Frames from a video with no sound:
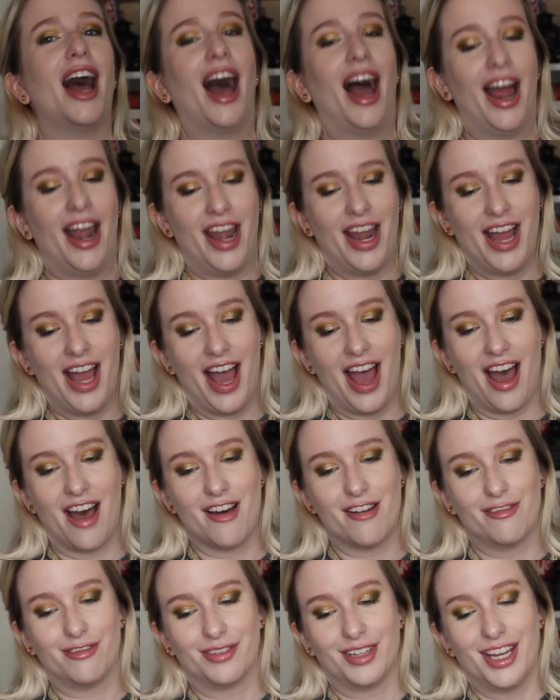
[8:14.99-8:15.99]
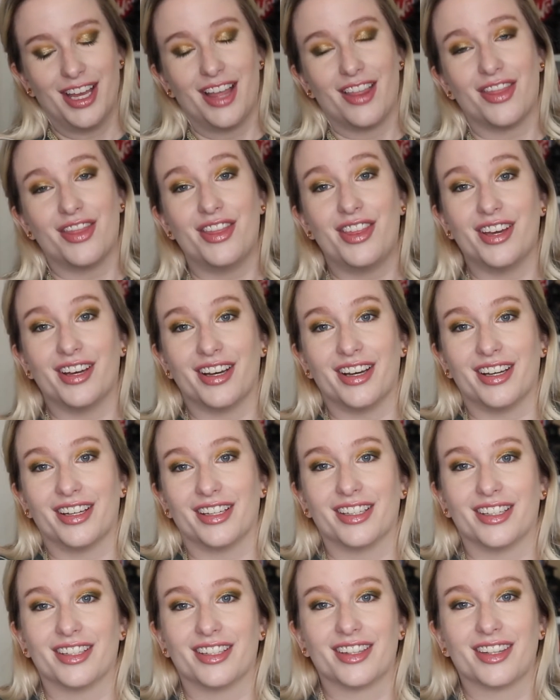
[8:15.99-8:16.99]
I have
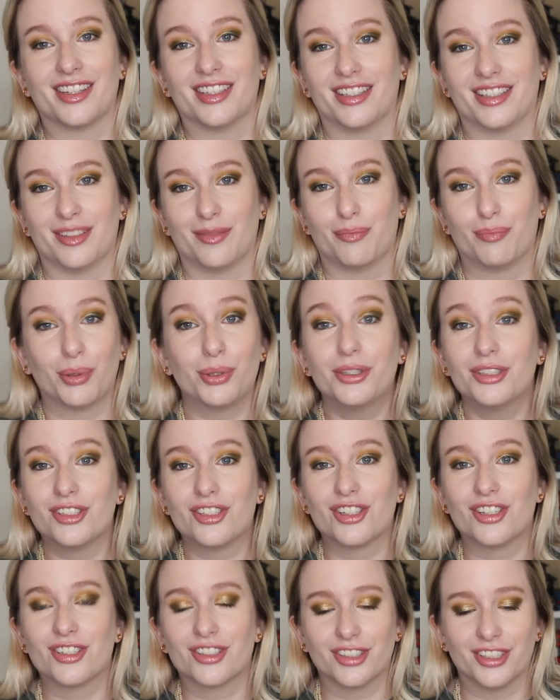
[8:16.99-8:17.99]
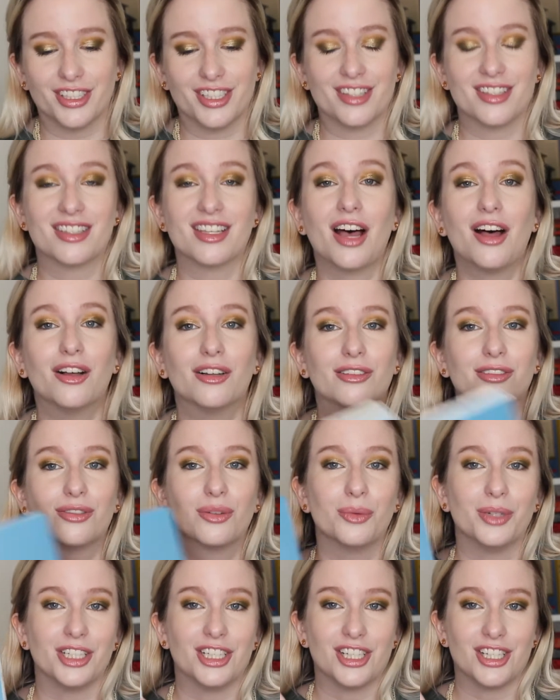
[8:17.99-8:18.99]
the bullet journal itself,
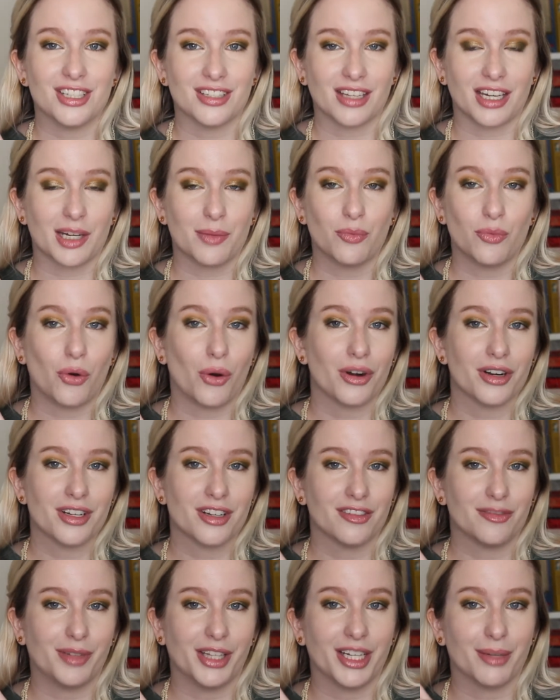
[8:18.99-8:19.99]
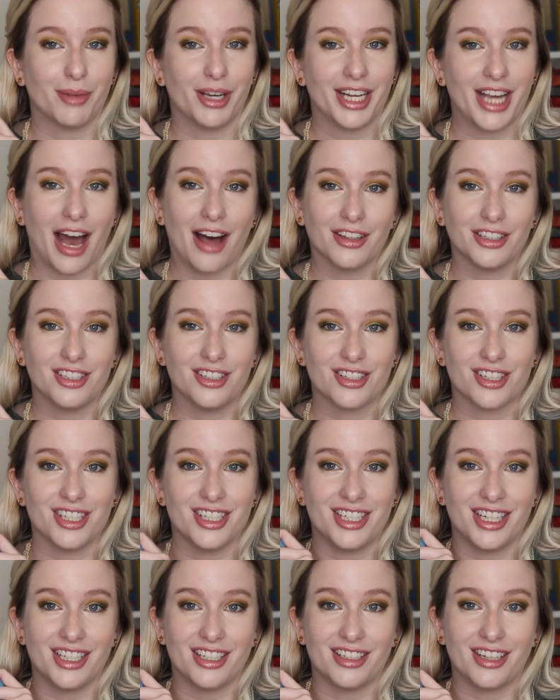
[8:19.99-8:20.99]
which is like more of like my calendar
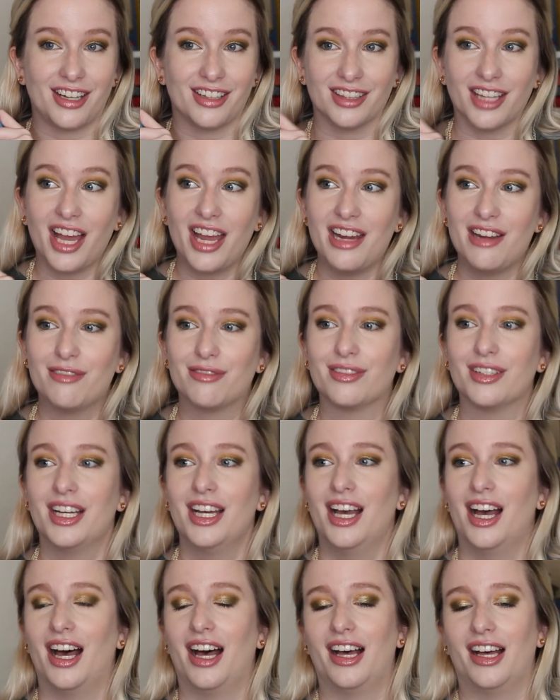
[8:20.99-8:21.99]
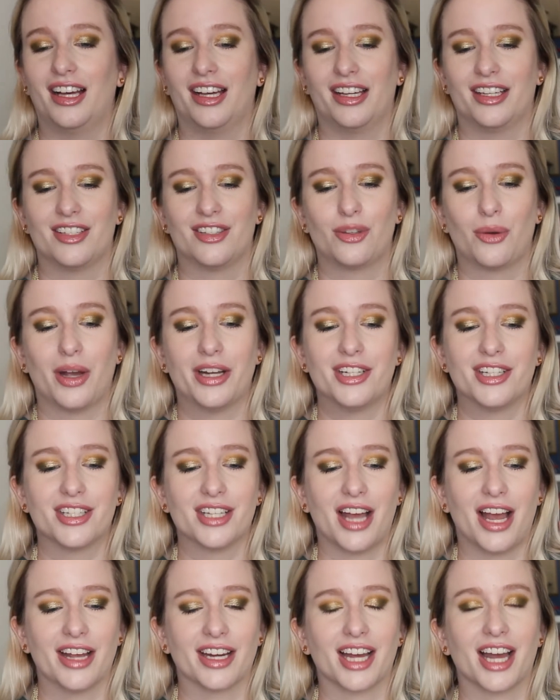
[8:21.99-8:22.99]
and day-to-day life. So I
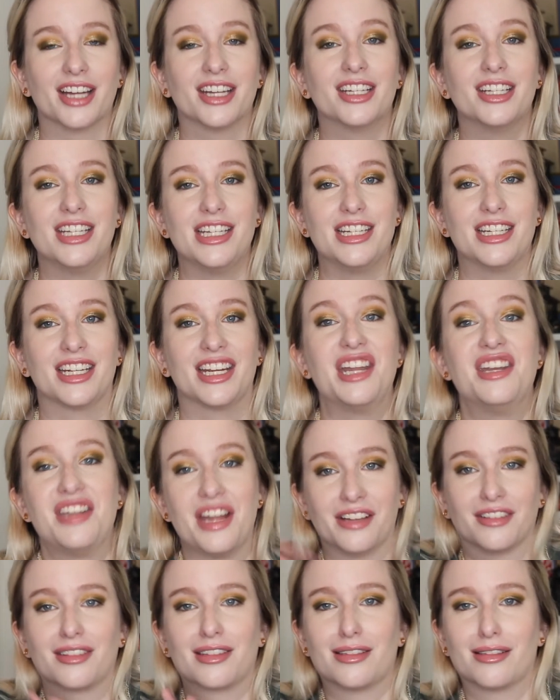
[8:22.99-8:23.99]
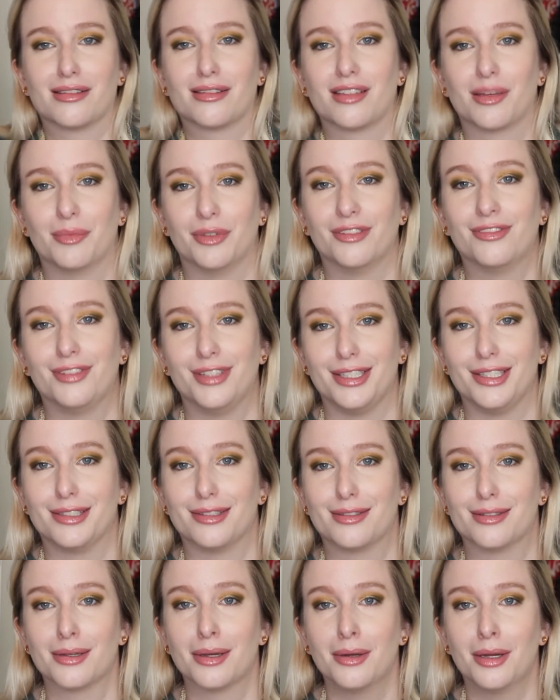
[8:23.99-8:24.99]
kind of need to condense some of
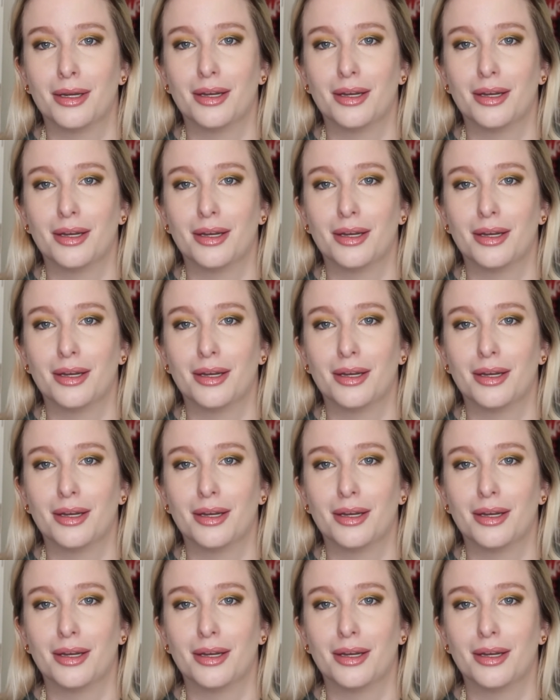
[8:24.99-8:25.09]
these